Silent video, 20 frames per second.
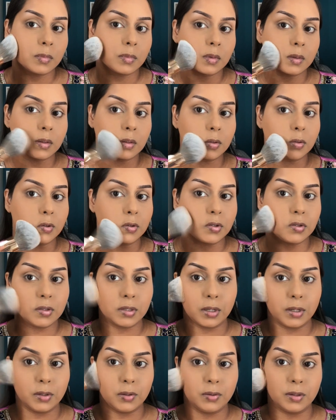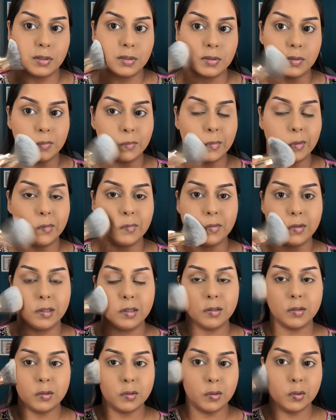and just set the rest of my
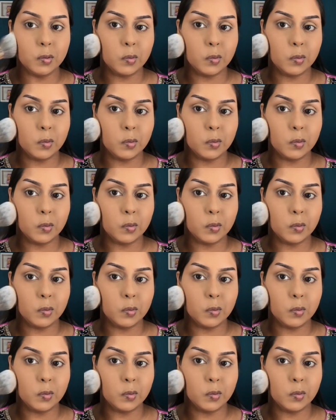face.